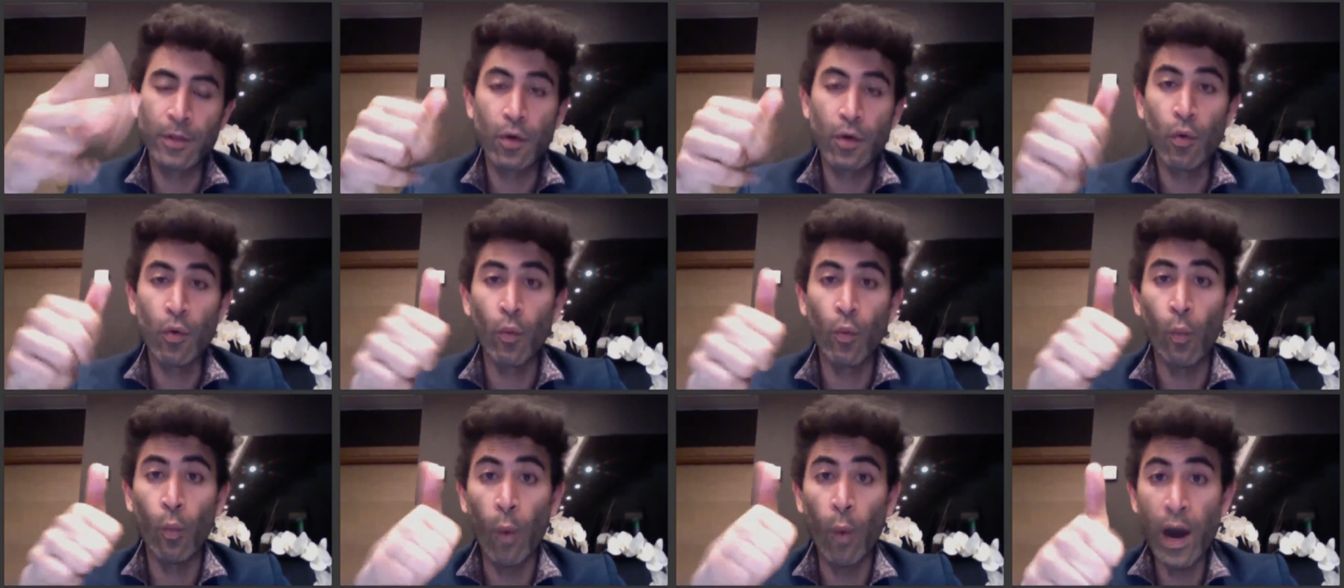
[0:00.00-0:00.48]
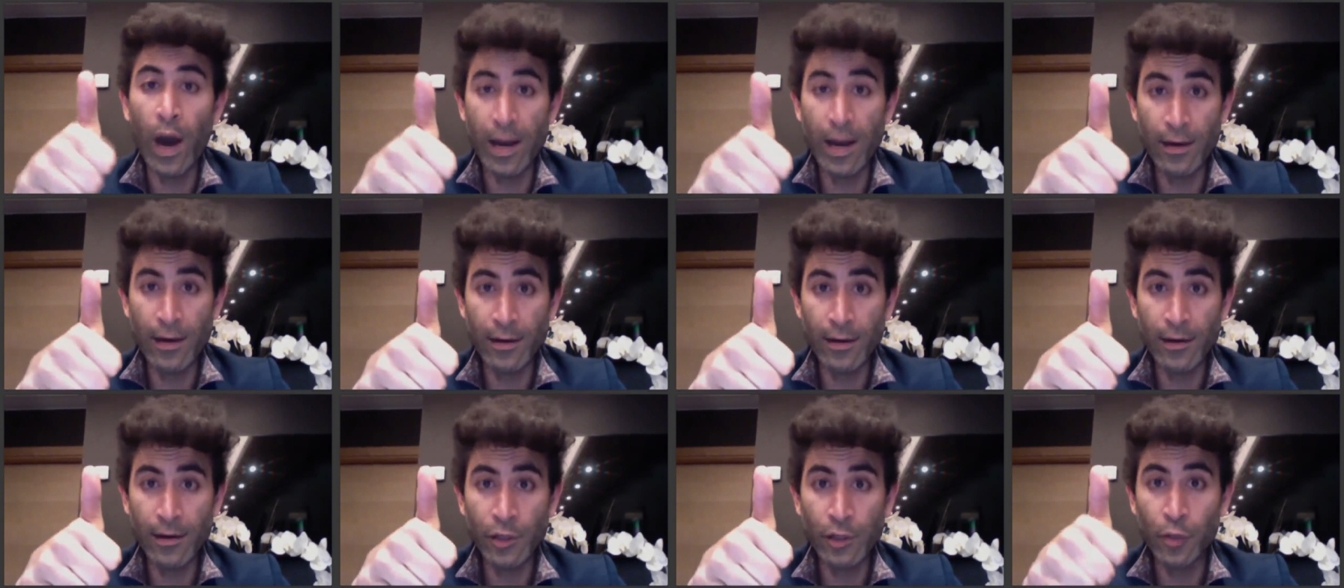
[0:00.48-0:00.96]

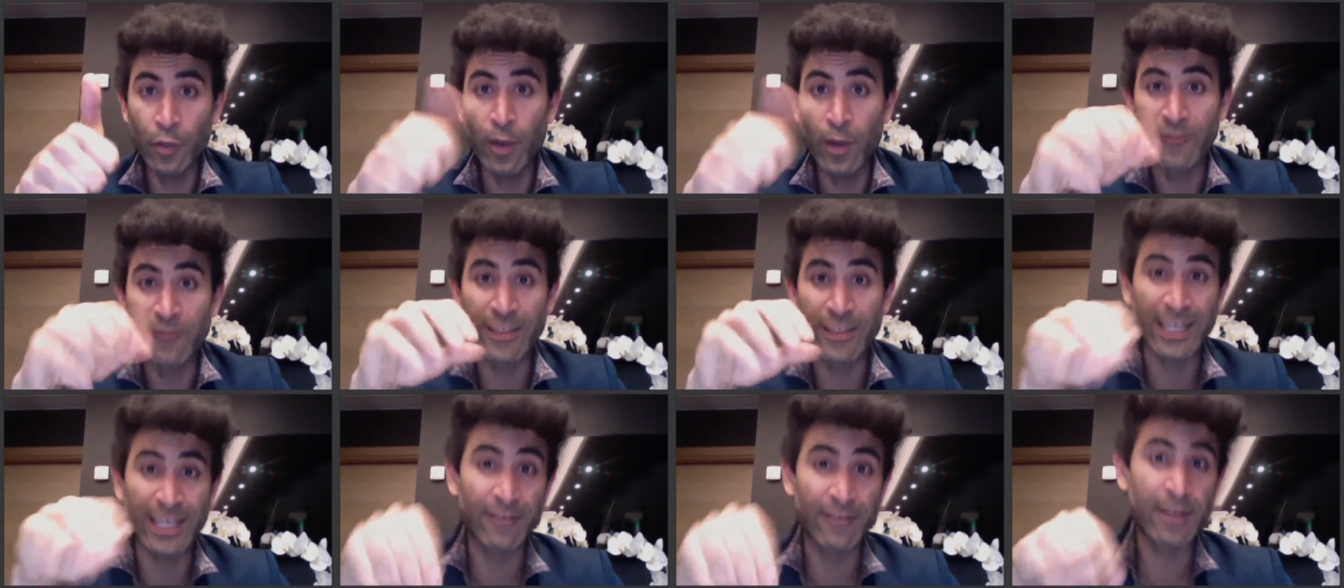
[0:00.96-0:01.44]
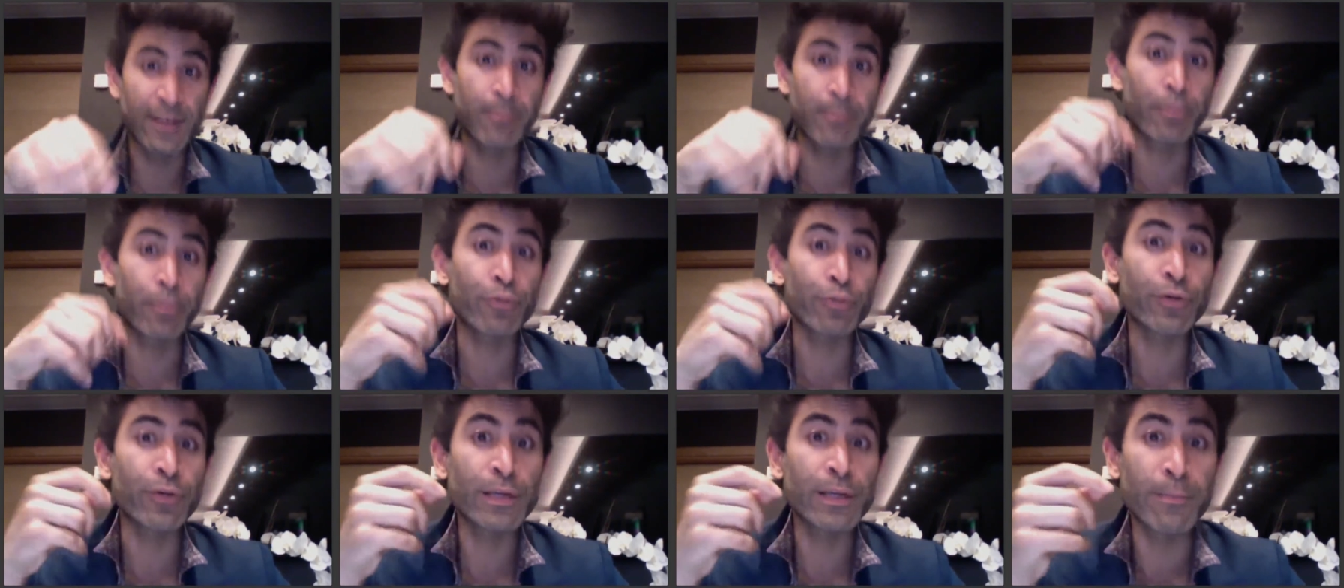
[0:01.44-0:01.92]
one you have to give it
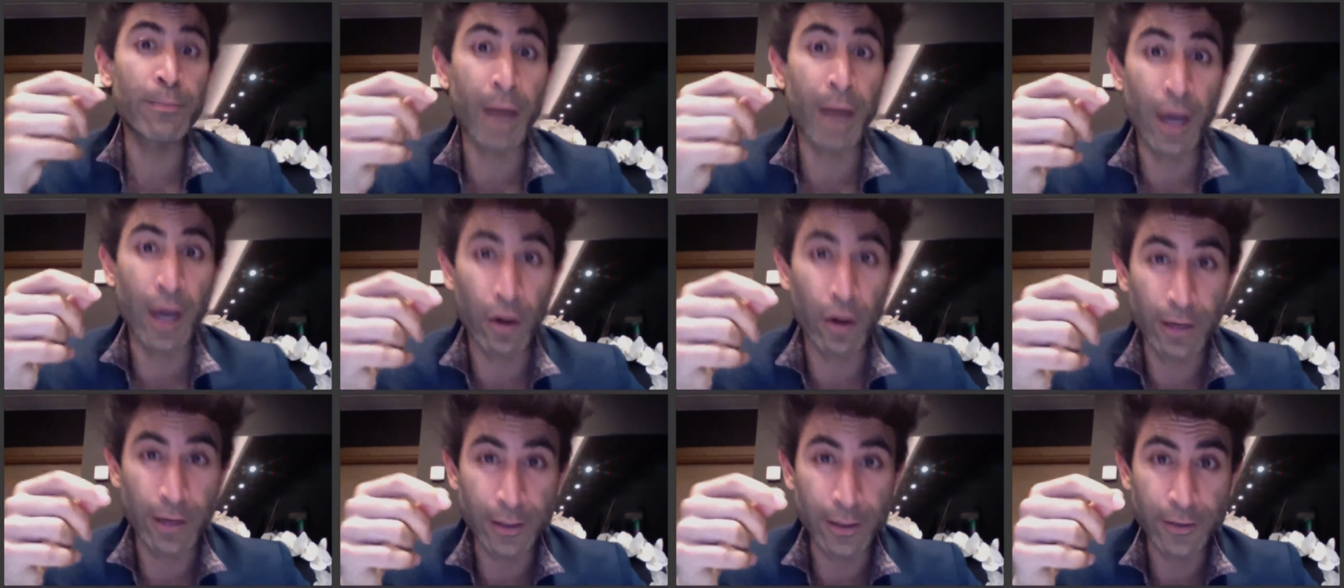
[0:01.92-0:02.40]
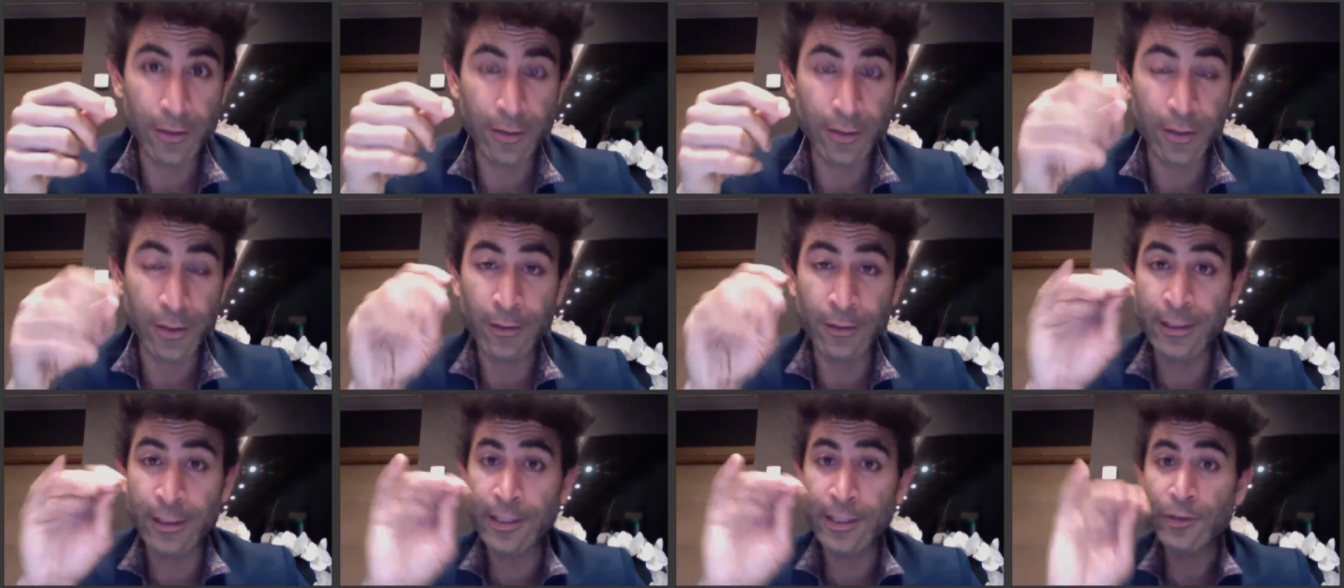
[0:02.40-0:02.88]
prebiotics
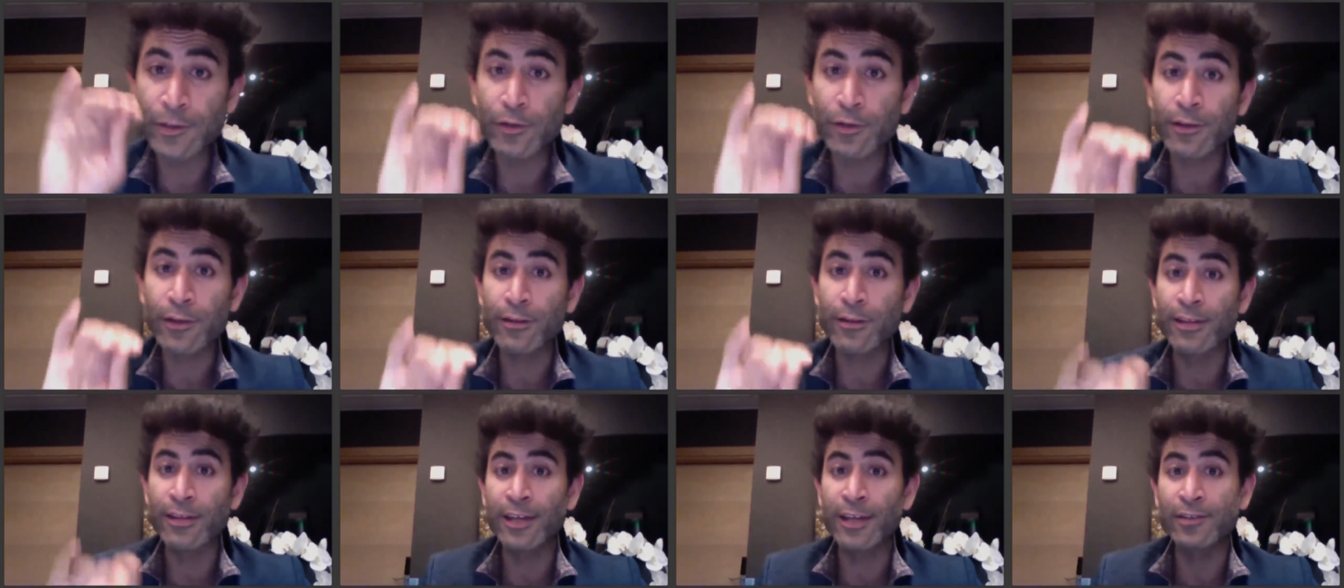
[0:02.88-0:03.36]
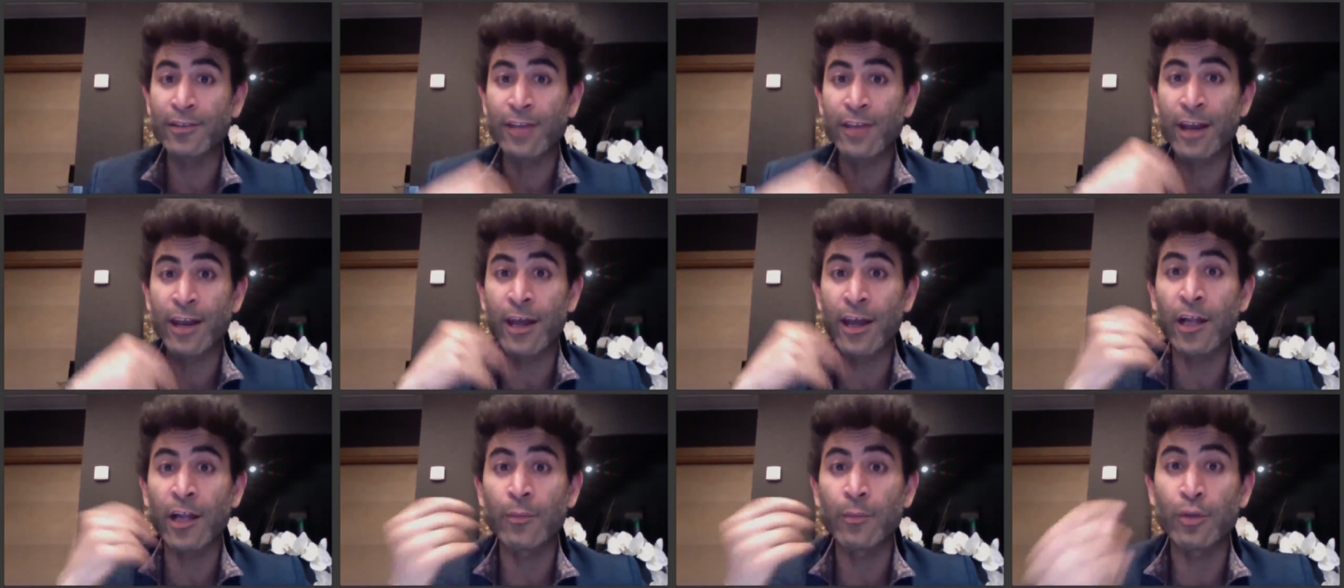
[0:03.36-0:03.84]
these are the things that
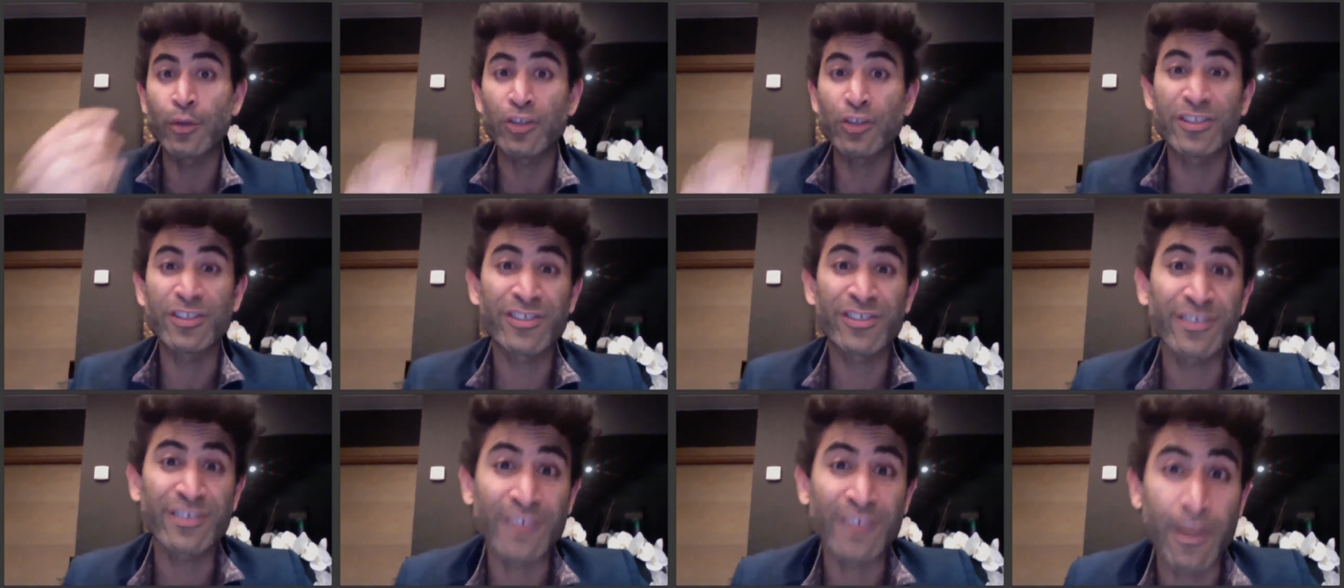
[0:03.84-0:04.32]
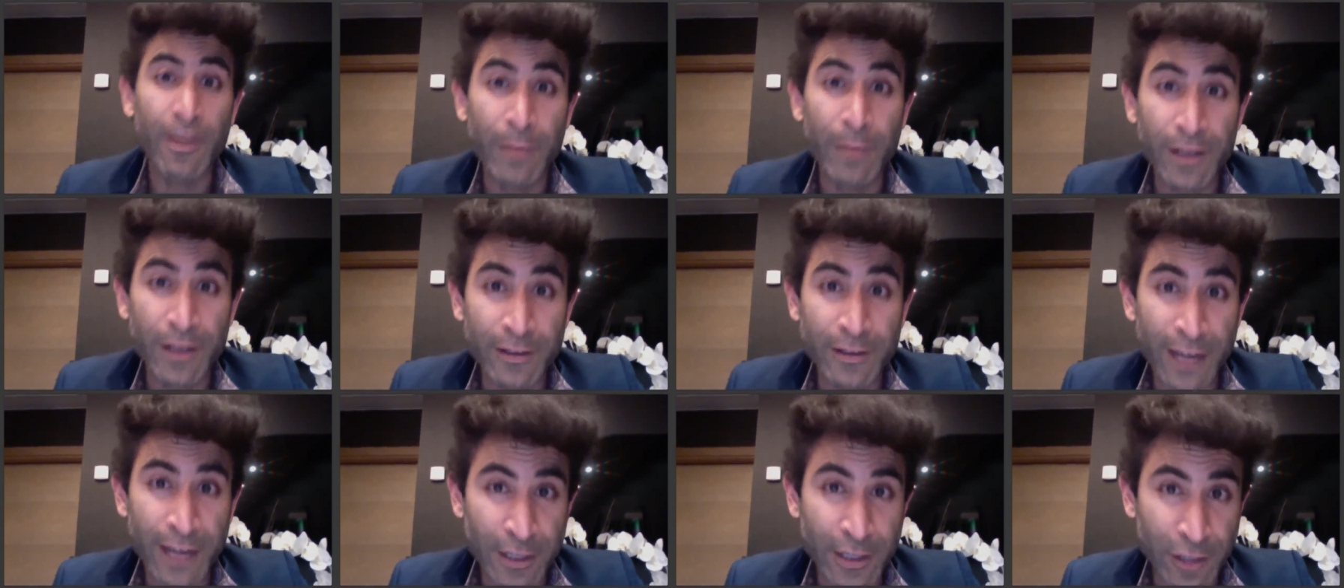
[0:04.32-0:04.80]
help your
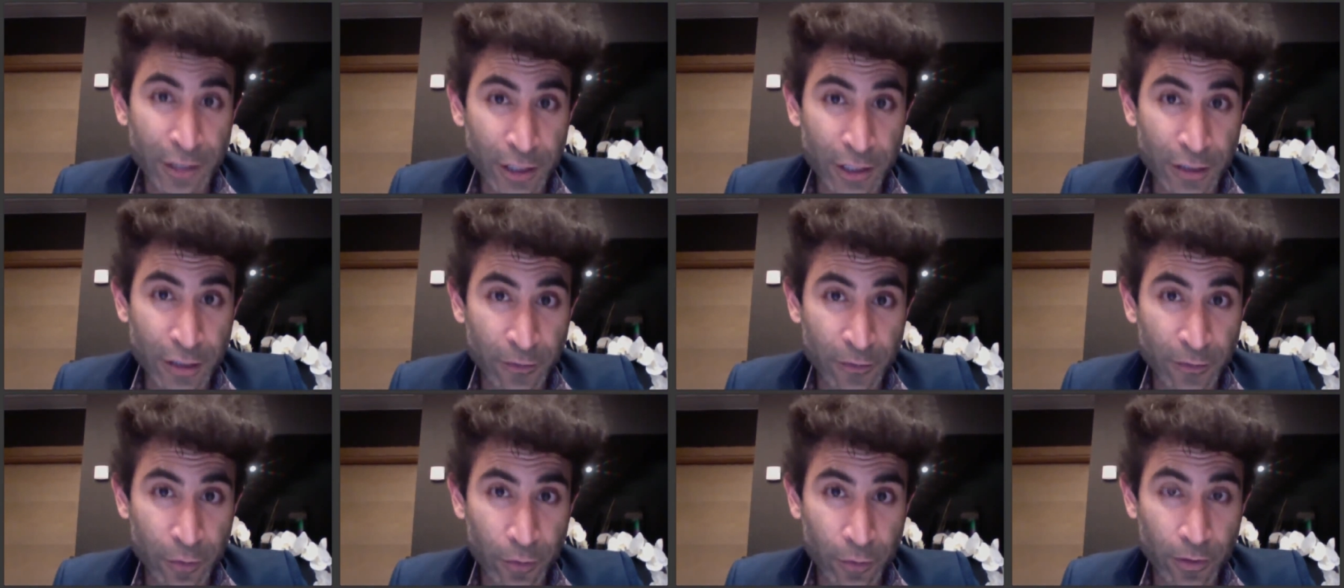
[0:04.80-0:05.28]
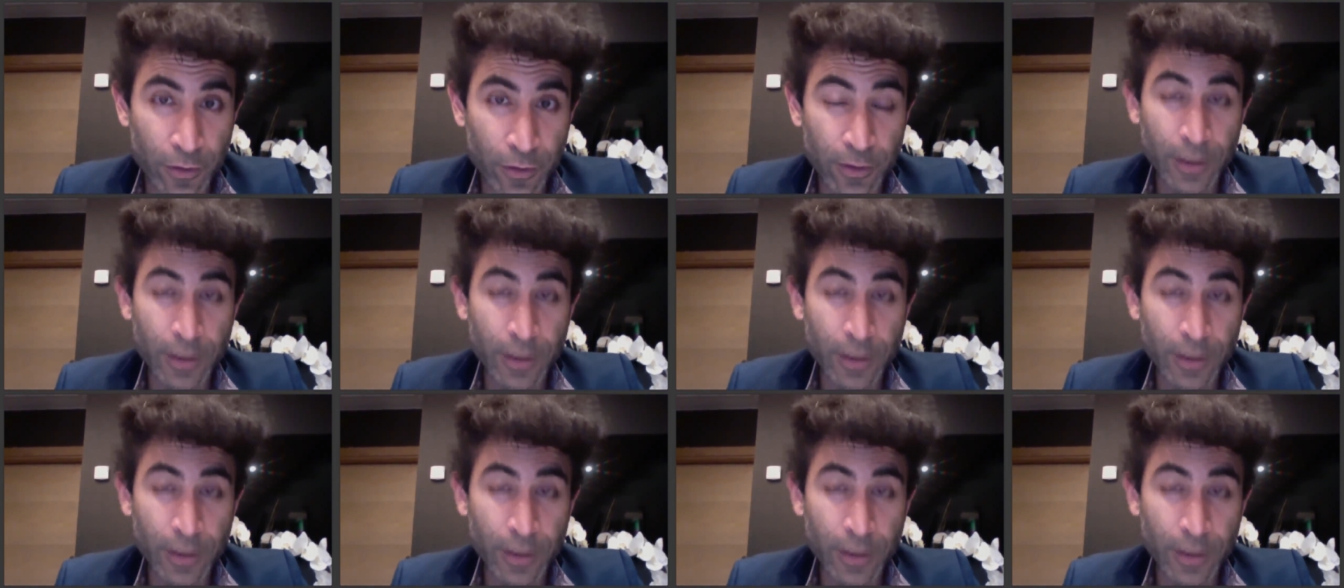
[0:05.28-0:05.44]
stomach digest food.